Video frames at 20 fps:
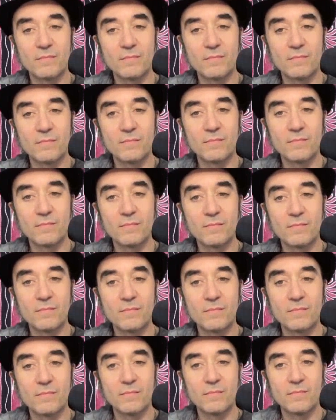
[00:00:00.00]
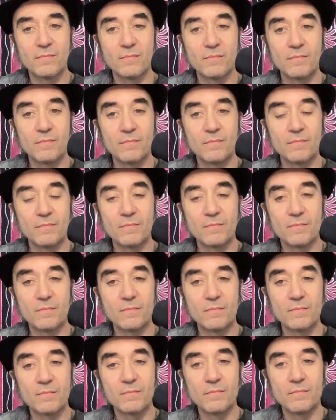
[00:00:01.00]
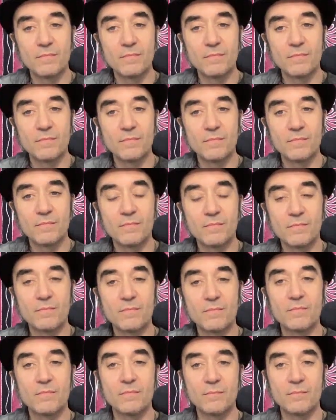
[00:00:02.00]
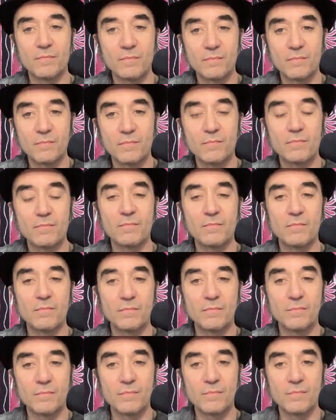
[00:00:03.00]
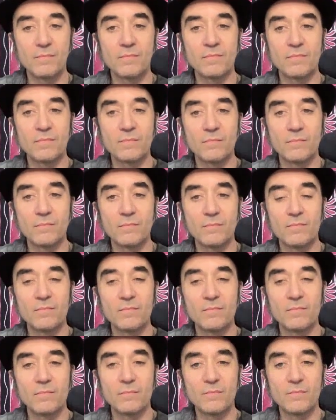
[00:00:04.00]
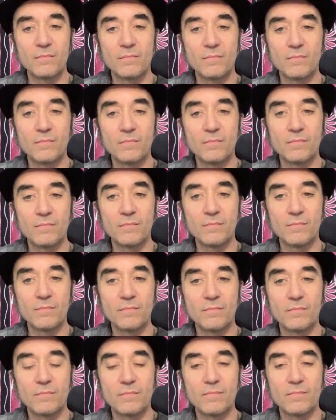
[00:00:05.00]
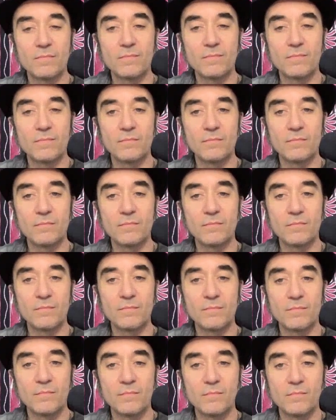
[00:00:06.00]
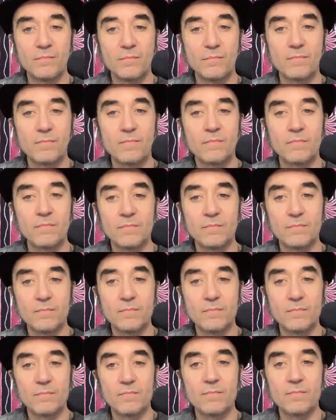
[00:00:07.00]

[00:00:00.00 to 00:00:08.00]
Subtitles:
This person isn't speaking.